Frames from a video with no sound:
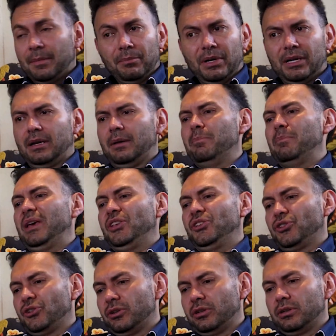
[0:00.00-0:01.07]
But a
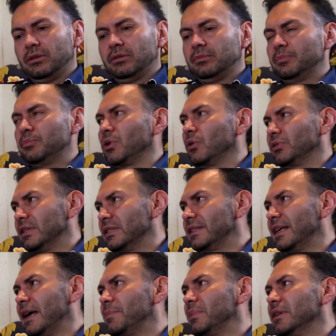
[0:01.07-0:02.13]
major protest
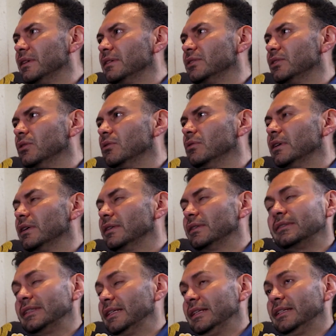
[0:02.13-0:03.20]
happened, so
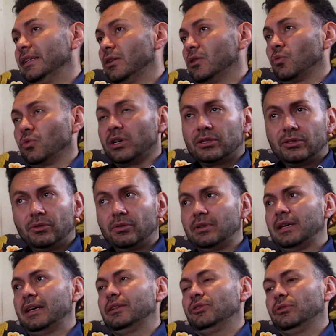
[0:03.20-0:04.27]
it did not work. So
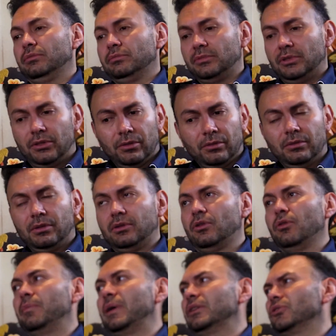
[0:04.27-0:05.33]
they had to,
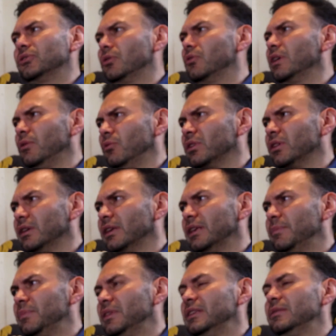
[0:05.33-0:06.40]
go back to say, okay, we're going to
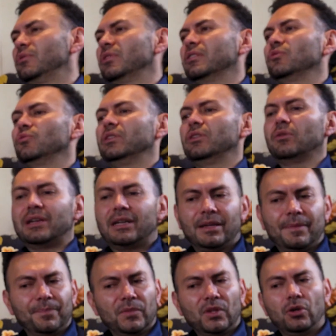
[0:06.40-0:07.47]
keep this because we don't want
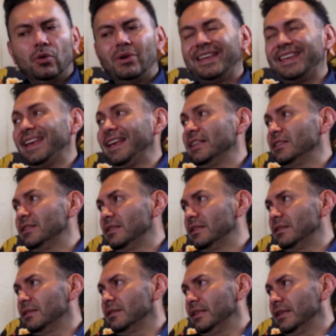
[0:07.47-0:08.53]
to go against
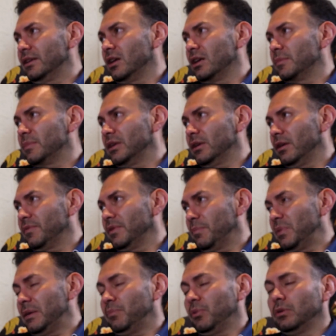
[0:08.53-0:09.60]
the economy of the
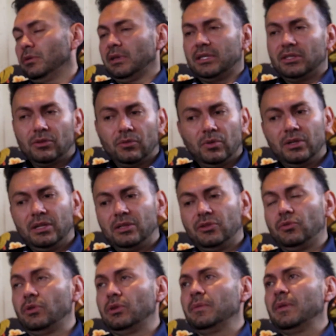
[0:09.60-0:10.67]
people, and so on and
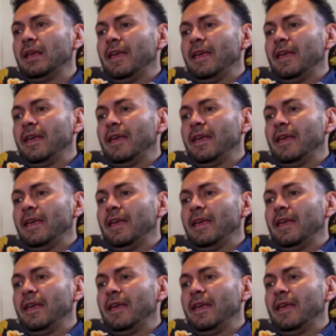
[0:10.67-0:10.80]
so on.